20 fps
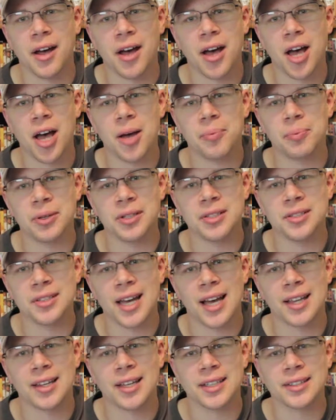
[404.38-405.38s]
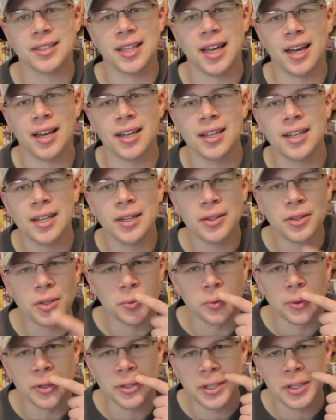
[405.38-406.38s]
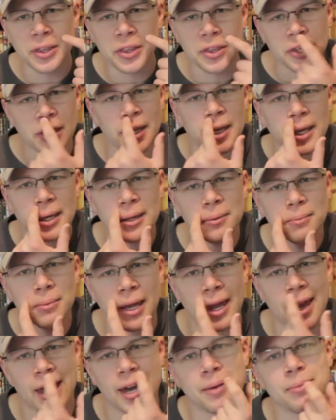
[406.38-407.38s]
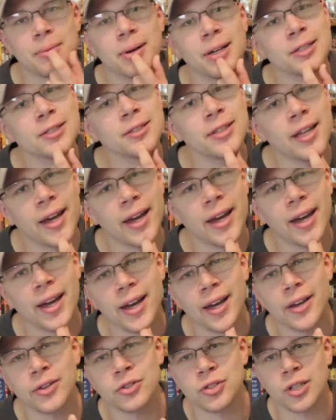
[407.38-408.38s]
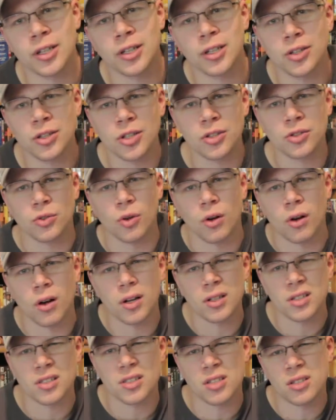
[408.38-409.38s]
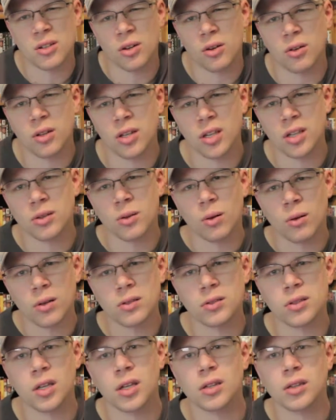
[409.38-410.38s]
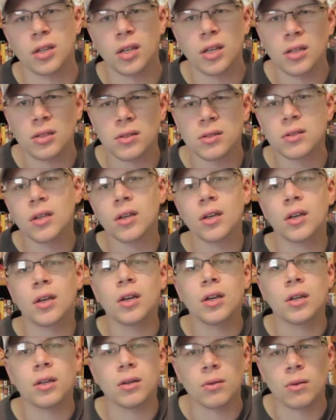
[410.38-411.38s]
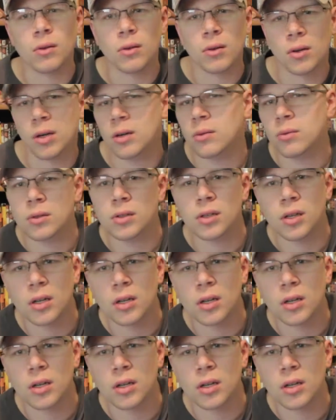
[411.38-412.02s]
up, and he's got like the really thin black mustache, and he just talks, he talks like this, I don't